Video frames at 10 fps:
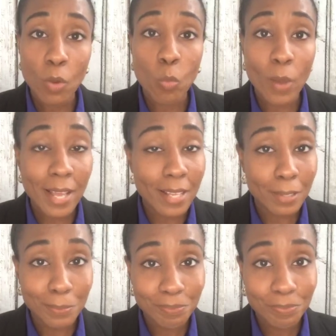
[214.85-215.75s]

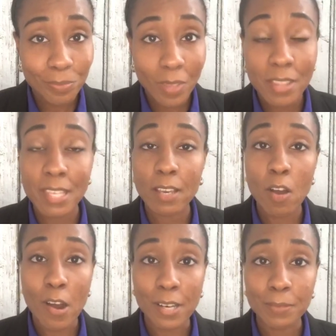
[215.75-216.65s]
Well, they
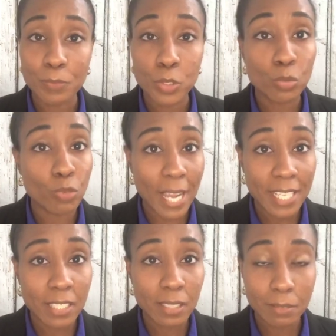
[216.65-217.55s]
are to
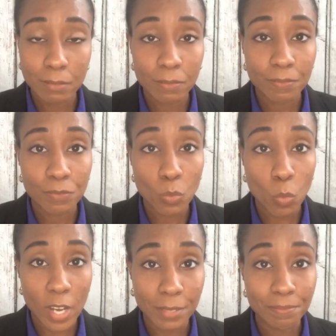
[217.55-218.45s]
write,
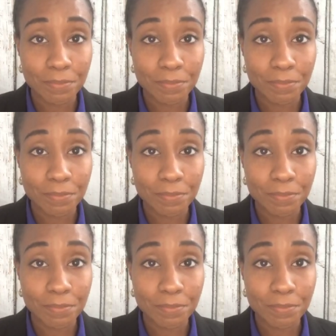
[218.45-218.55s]
1,